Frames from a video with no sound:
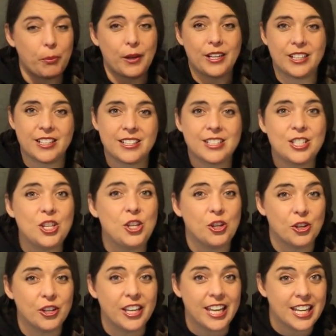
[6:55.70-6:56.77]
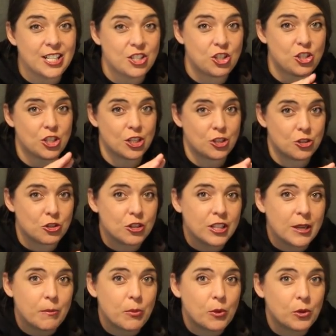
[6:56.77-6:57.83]
but do your kids
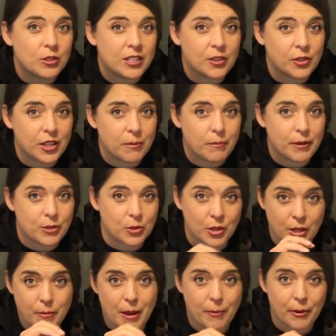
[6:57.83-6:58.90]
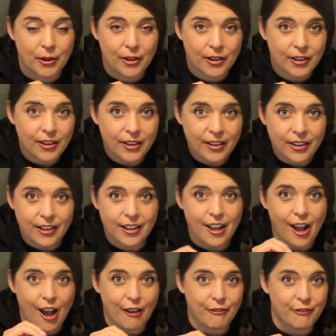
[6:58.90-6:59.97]
gingerly pull toilet paper
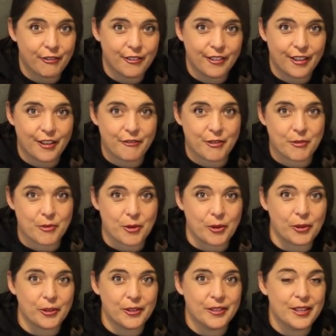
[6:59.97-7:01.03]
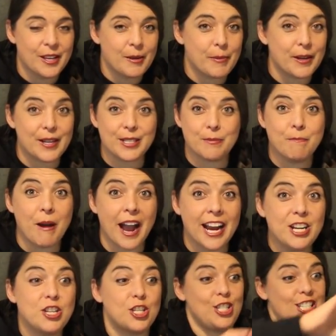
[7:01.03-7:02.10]
off of the roll? Because
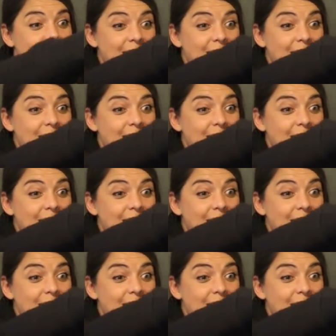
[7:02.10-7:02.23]
mine just